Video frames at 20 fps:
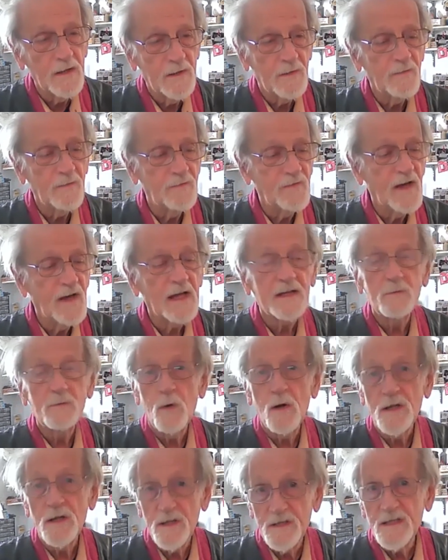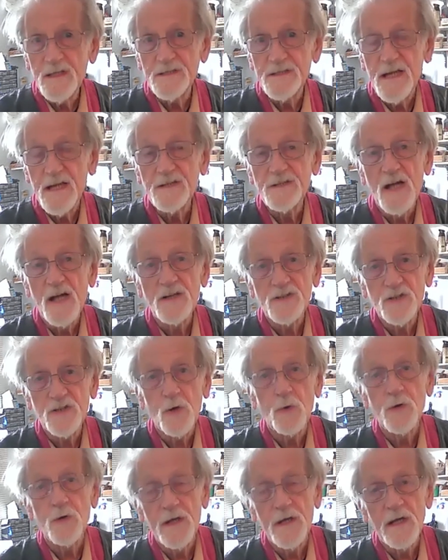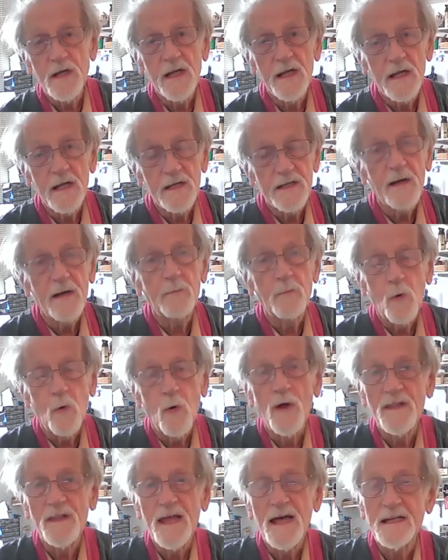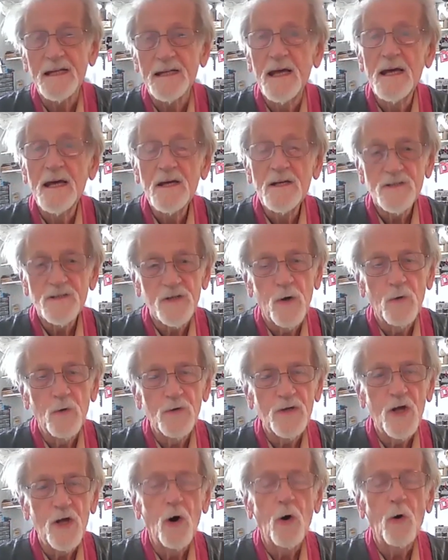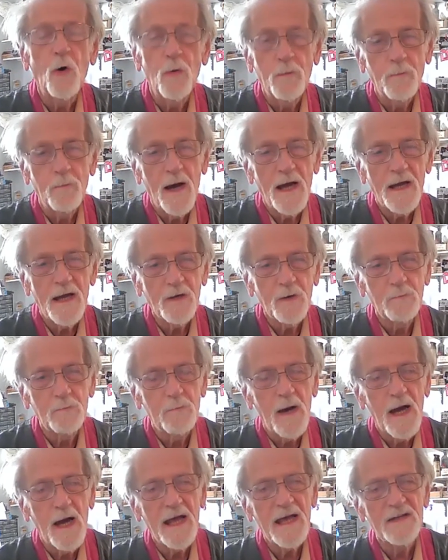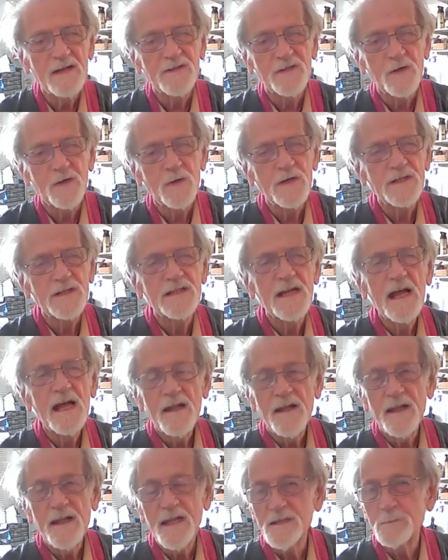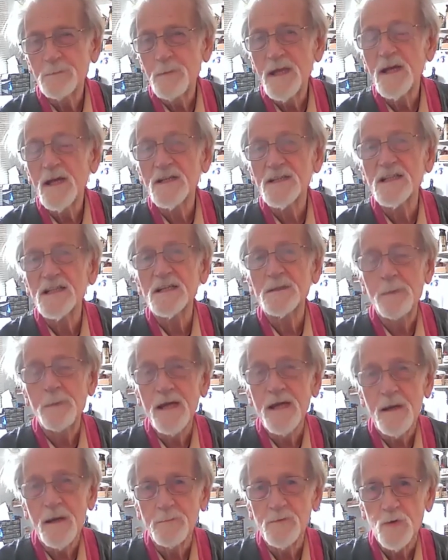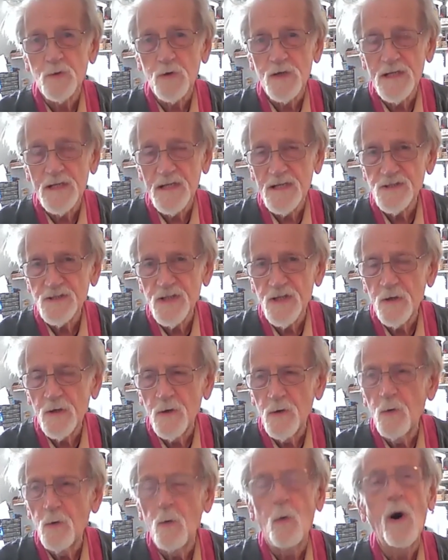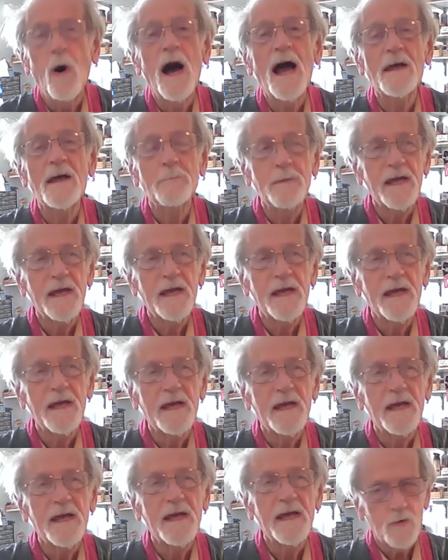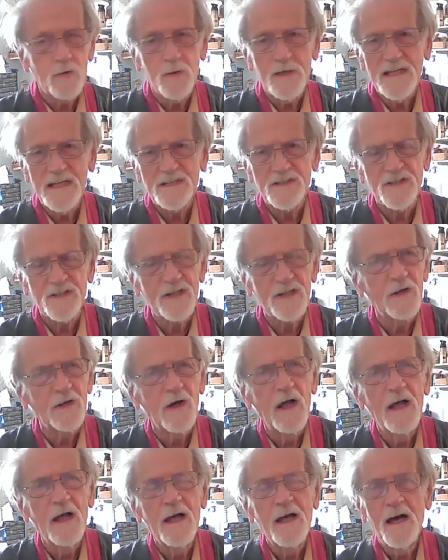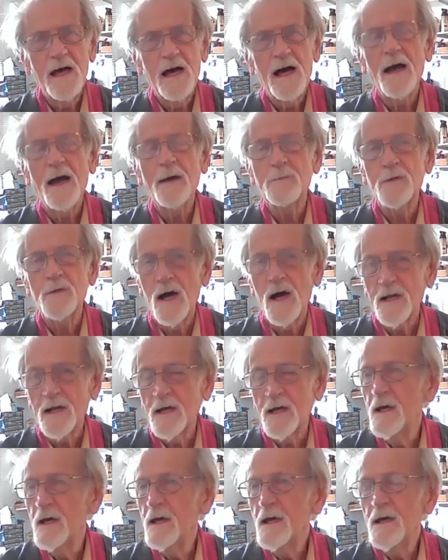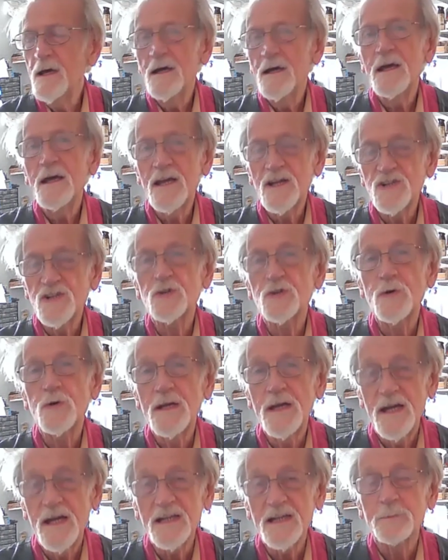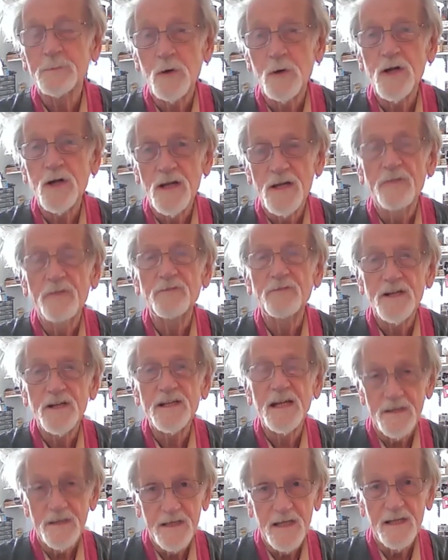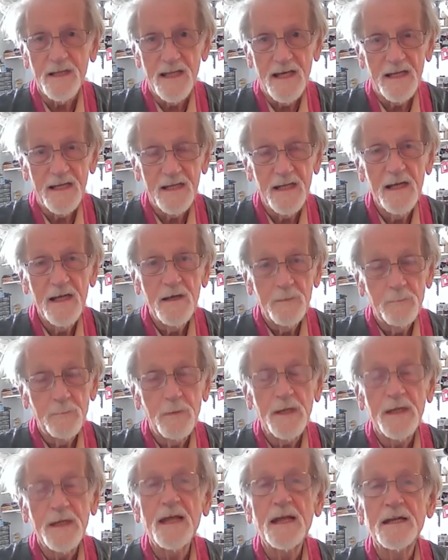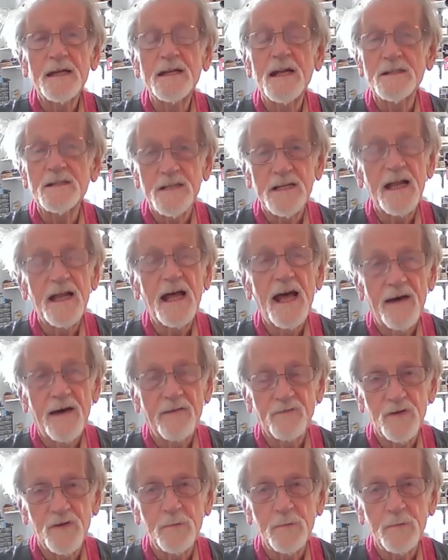In fact, one of these days I'll show you a little demo on that. So no, my answer is because it's become traditional. Why it became traditional, I'm not a history expert enough to tell you that, but it doesn't have to